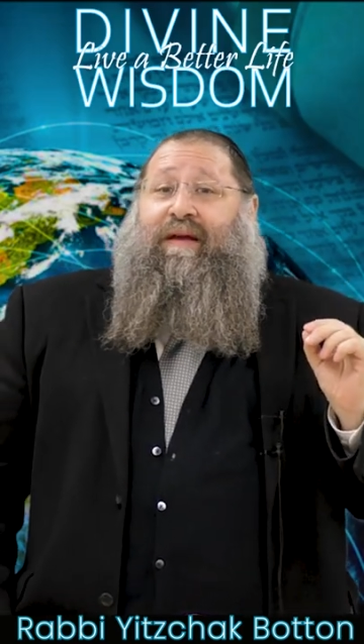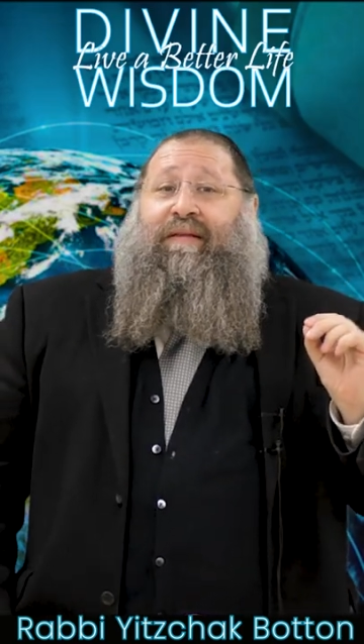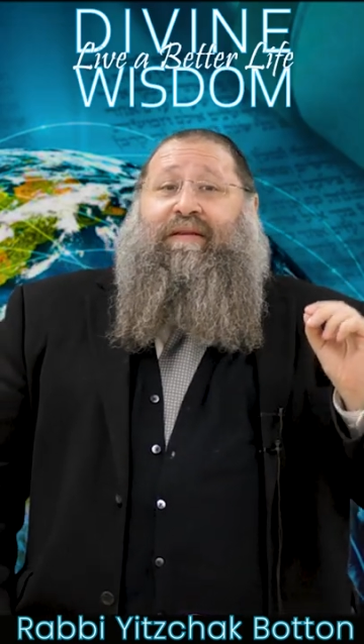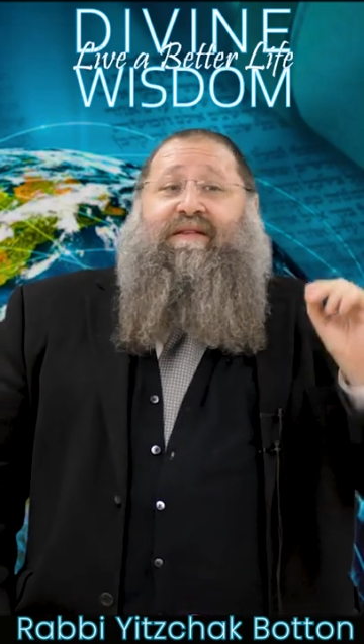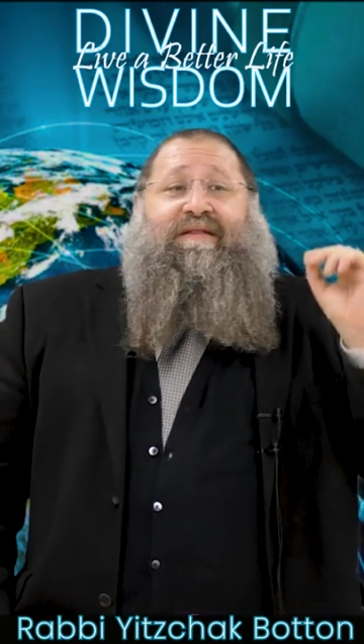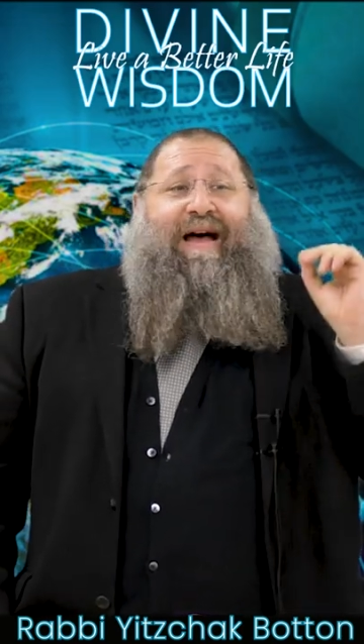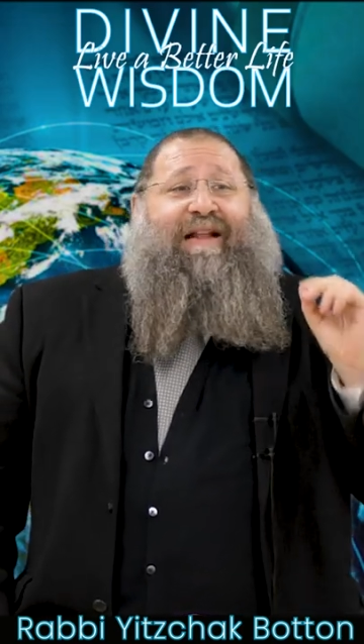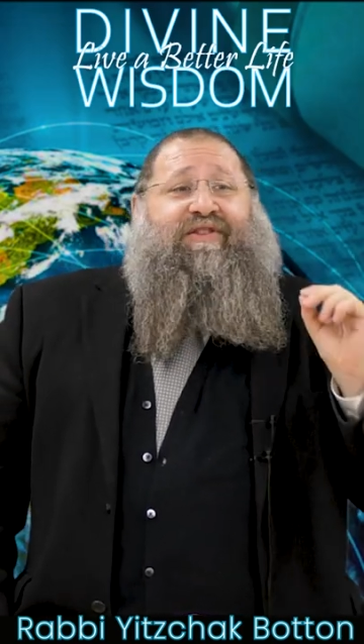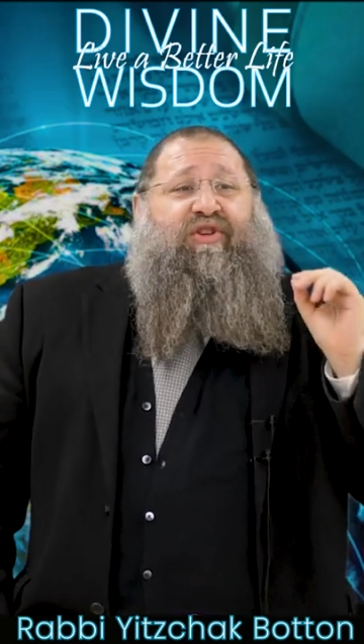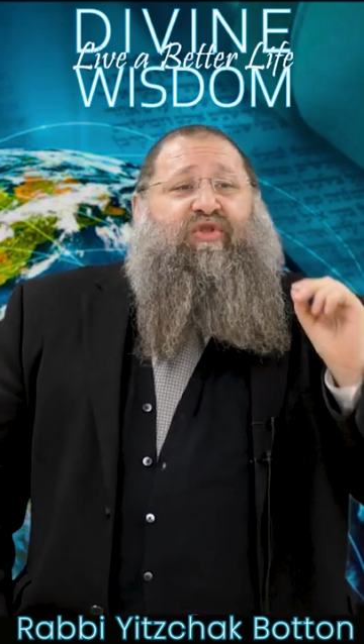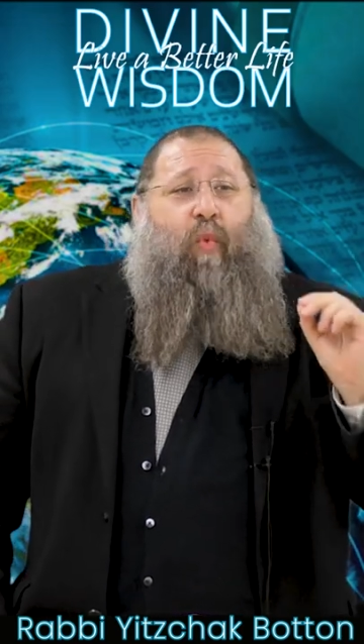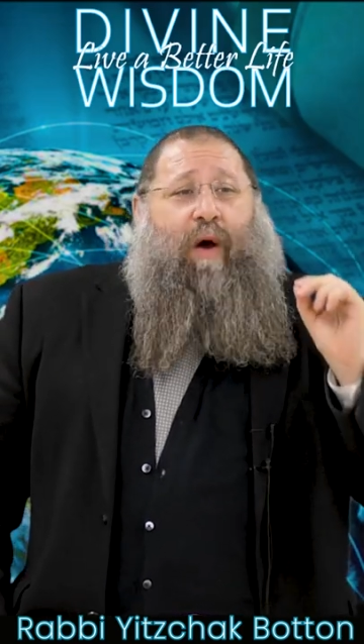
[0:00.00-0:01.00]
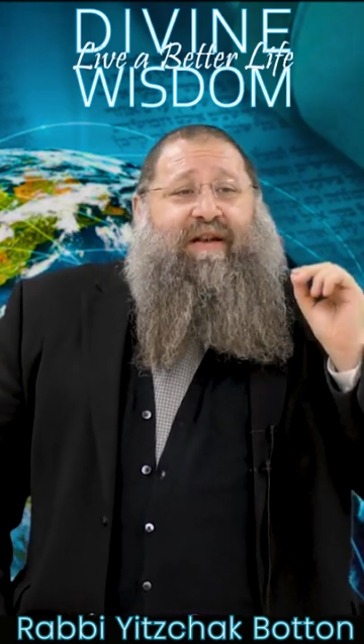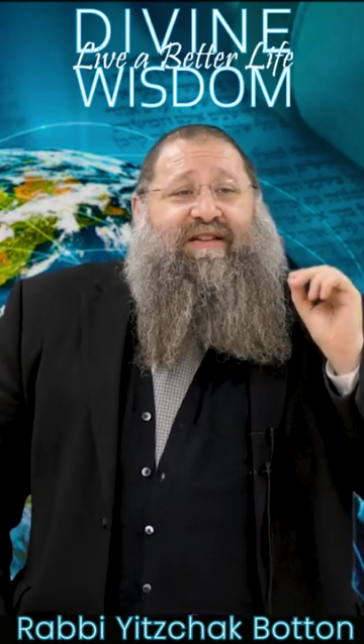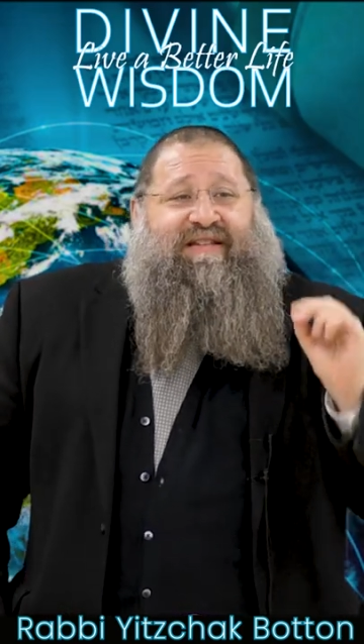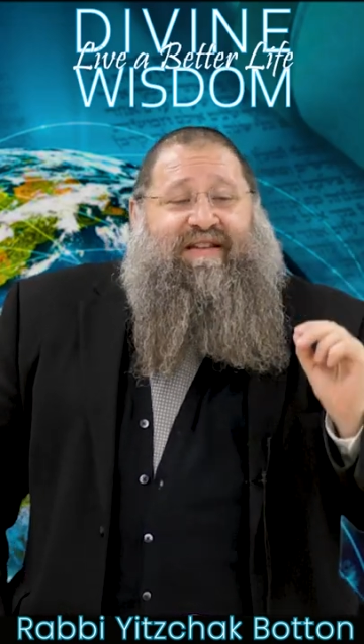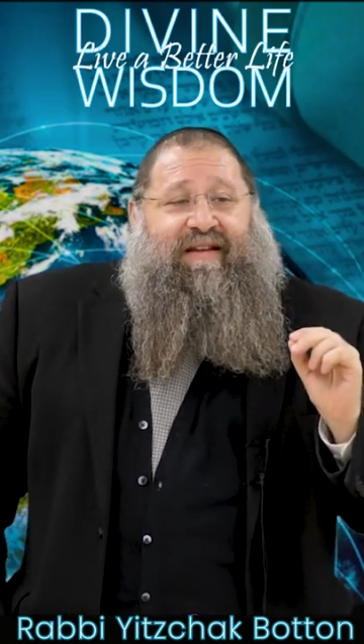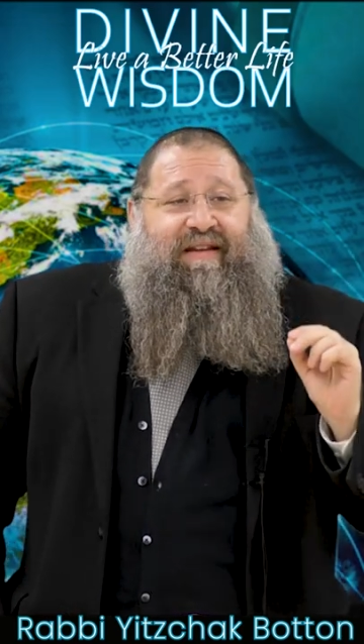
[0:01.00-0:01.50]
does not just want to
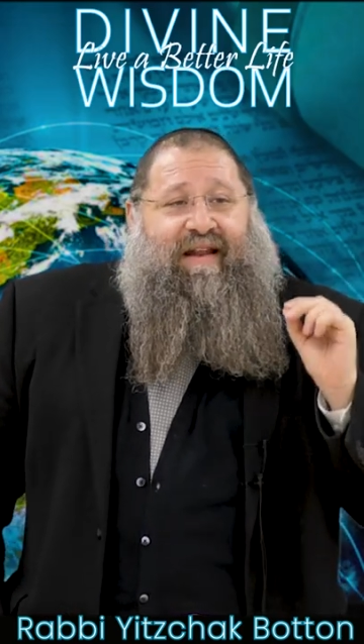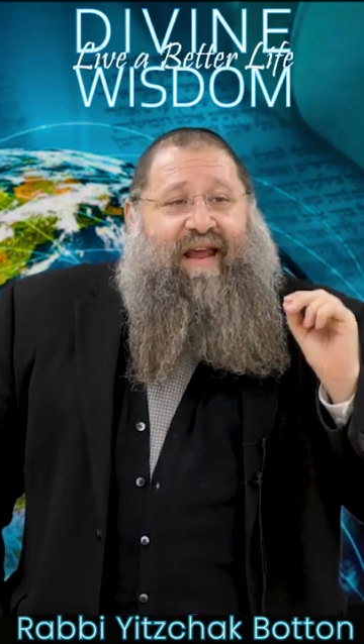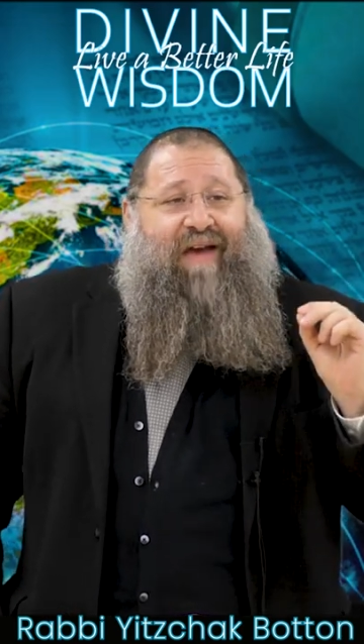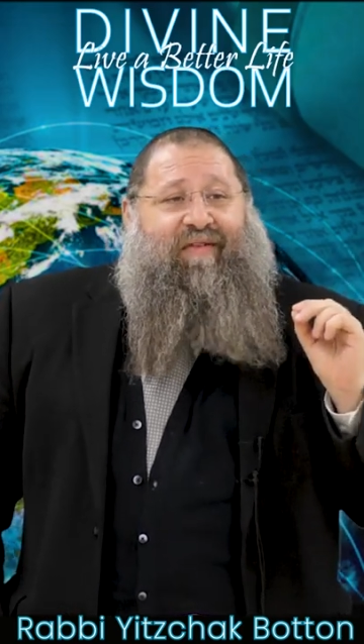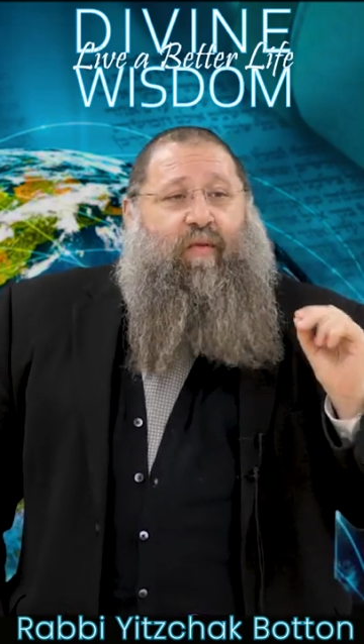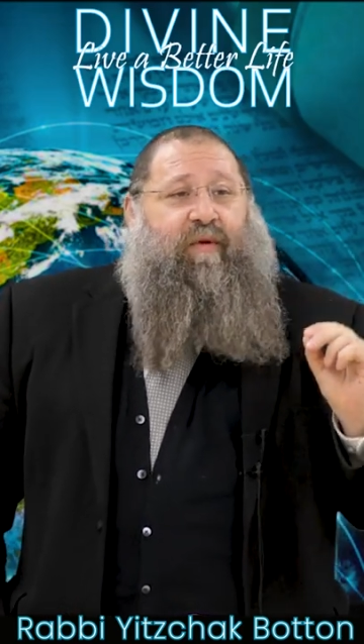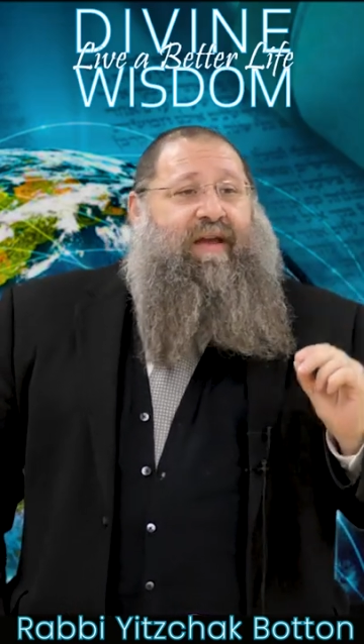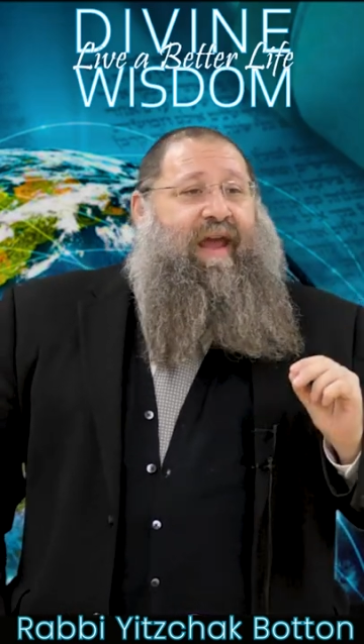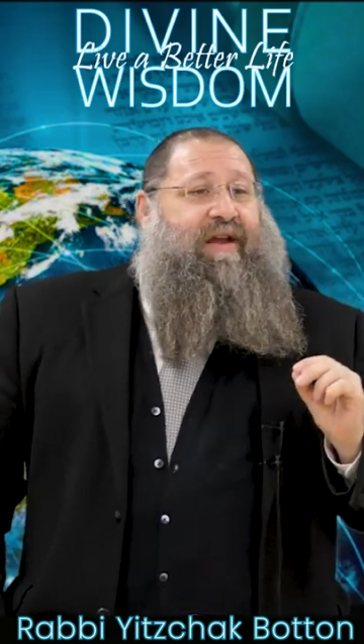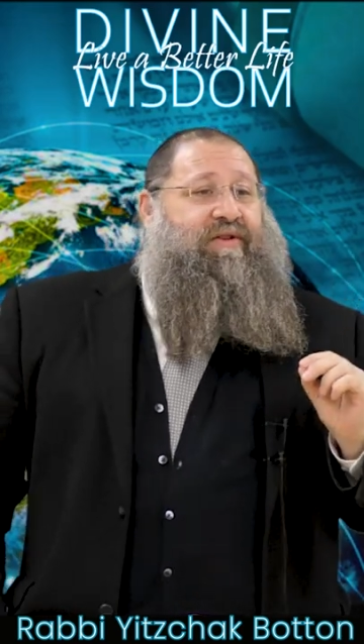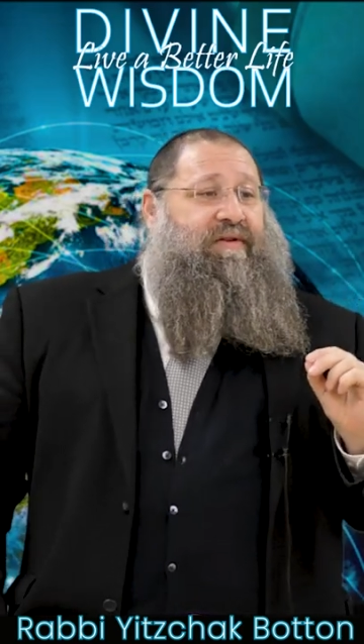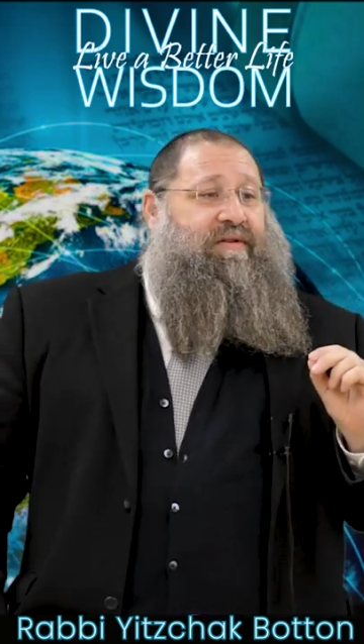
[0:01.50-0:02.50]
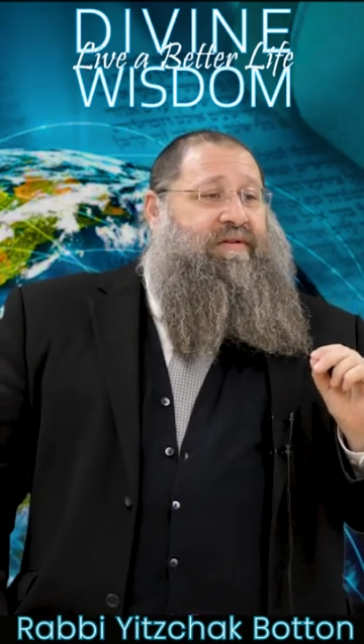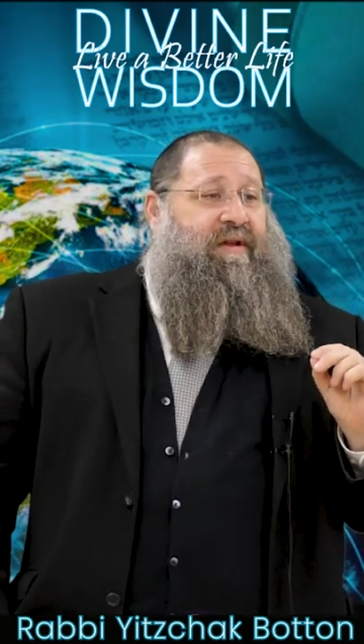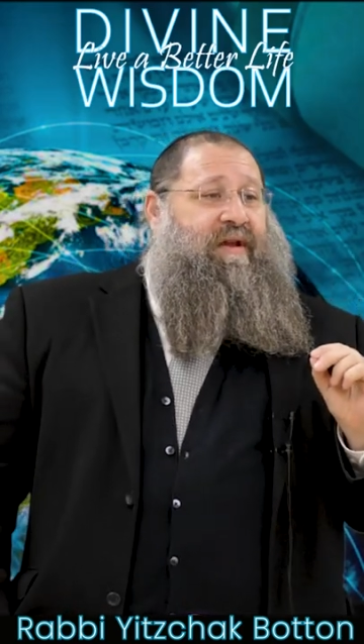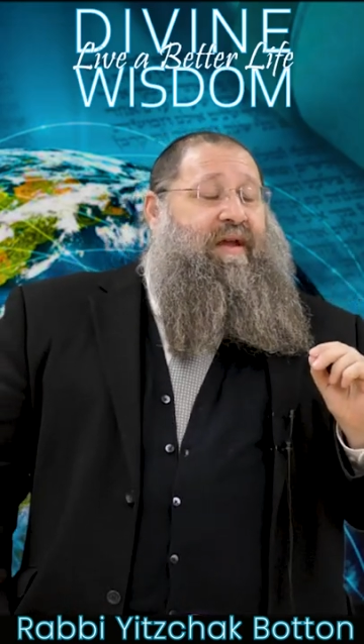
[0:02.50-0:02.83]
sit in heaven with the angels.